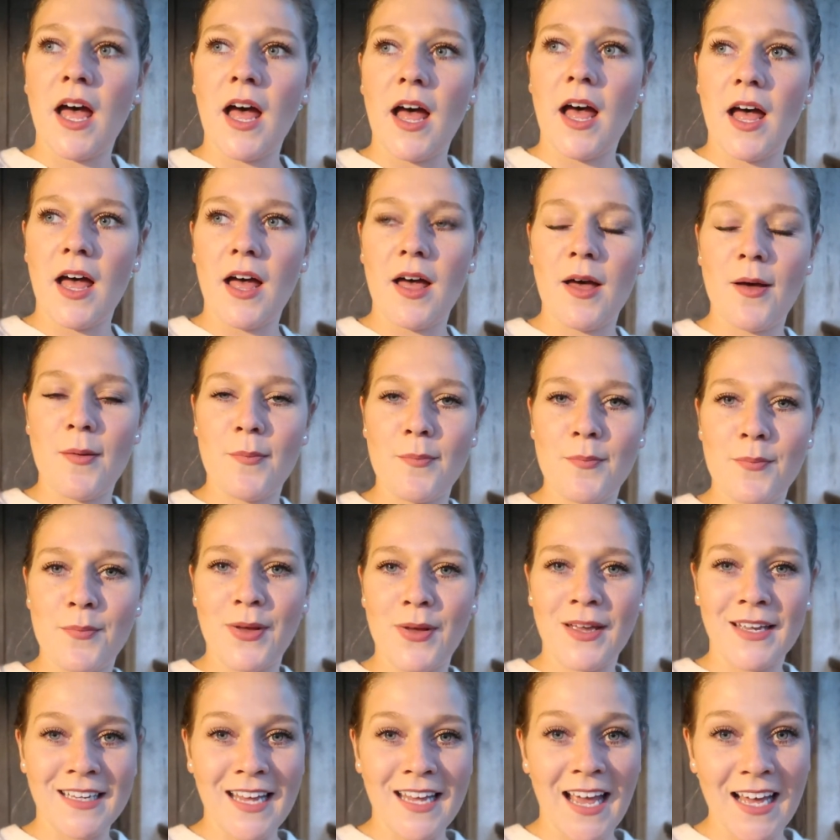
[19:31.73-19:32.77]
Um,
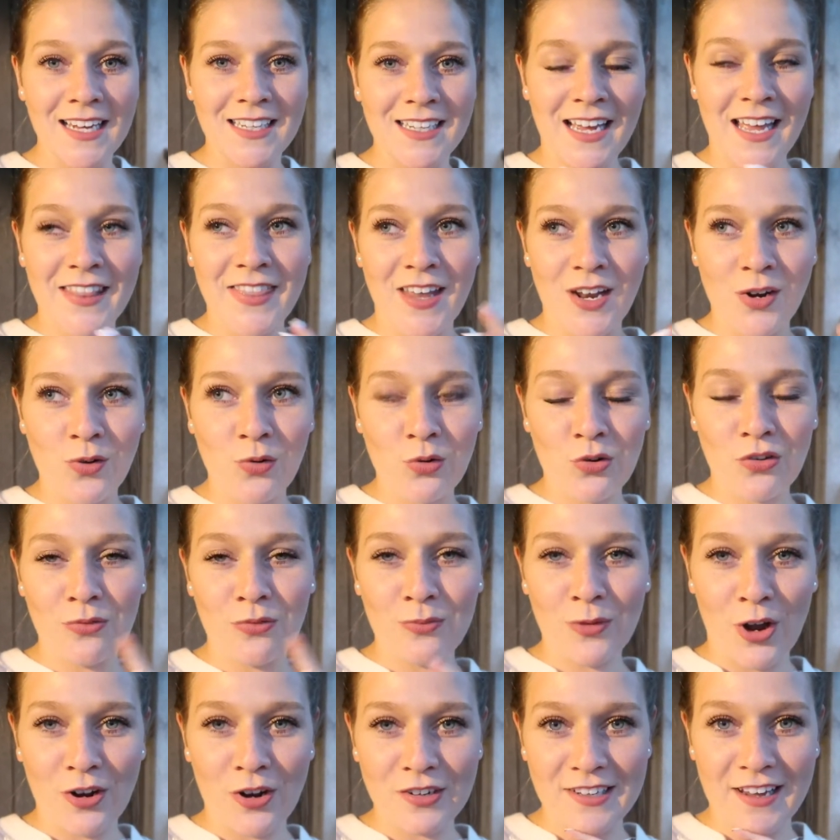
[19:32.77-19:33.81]
yeah, and then order
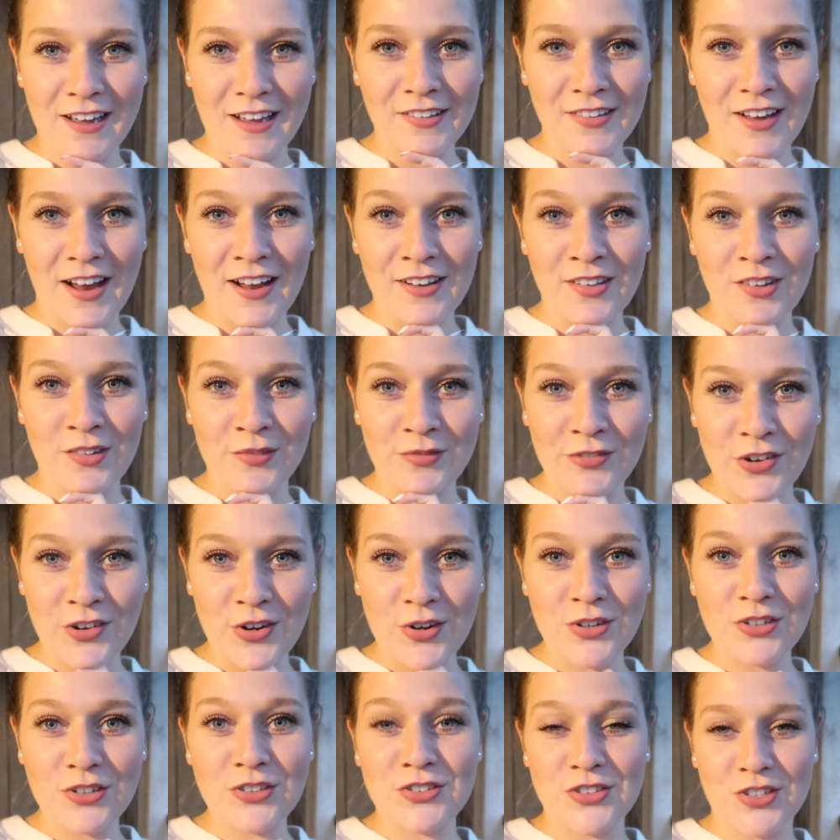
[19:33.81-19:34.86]
some cocktails and some
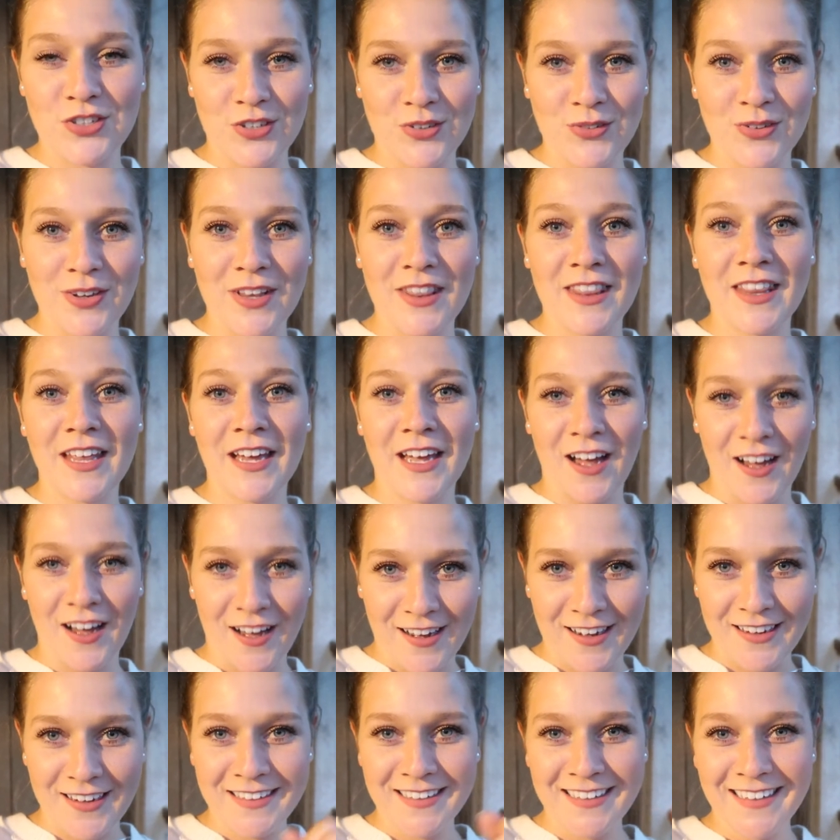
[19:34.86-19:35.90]
food to the
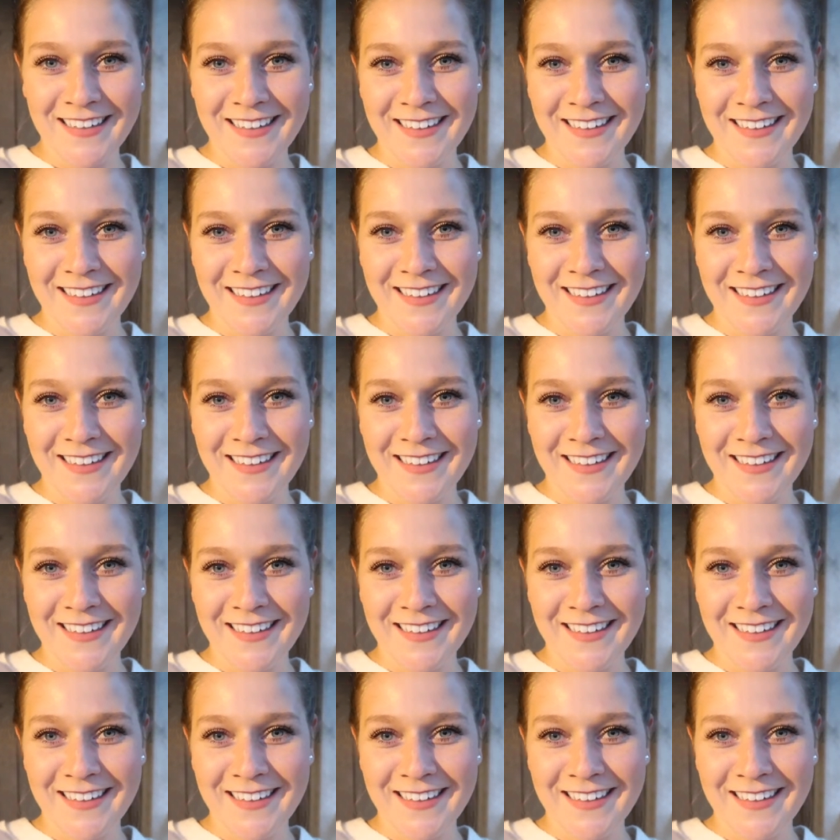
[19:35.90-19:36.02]
car.